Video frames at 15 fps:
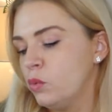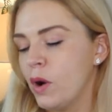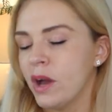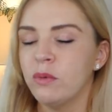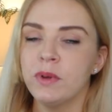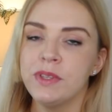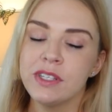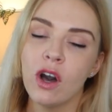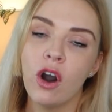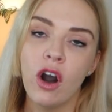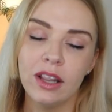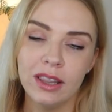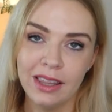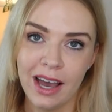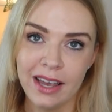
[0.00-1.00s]
white ones
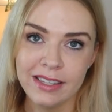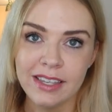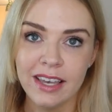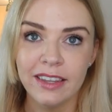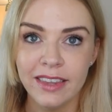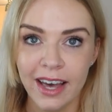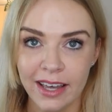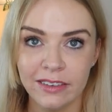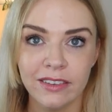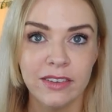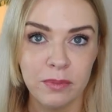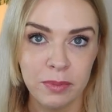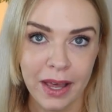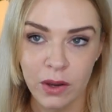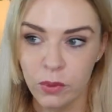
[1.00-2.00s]
are lighter than
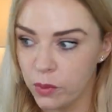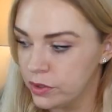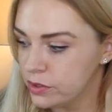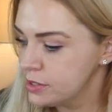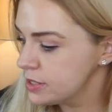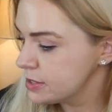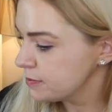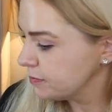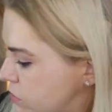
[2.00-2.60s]
the black ones.